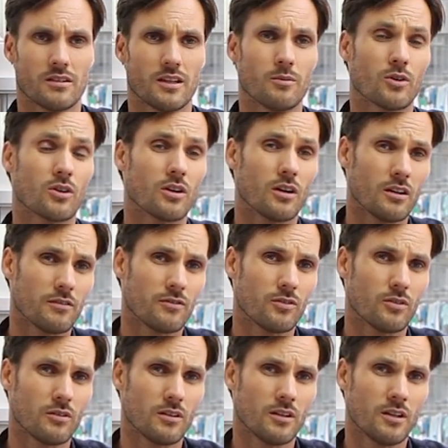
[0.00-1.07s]
They were
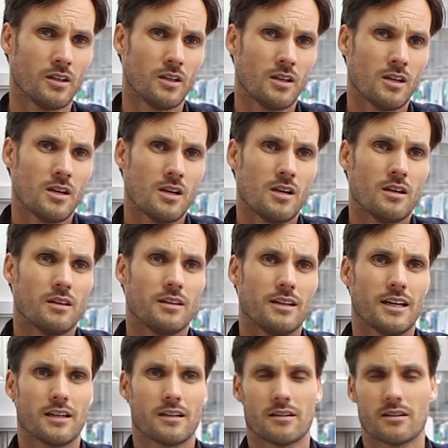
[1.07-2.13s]
colorful, they
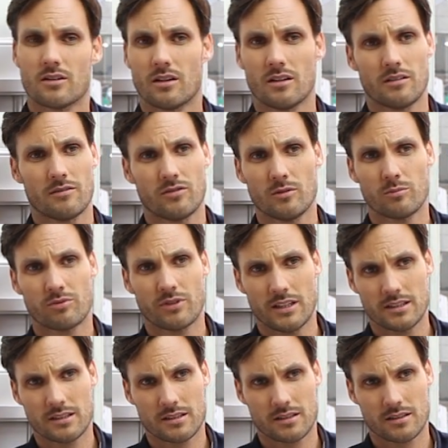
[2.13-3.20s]
had colorful
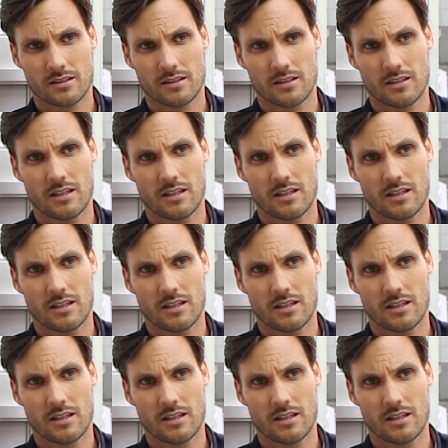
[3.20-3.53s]
prints.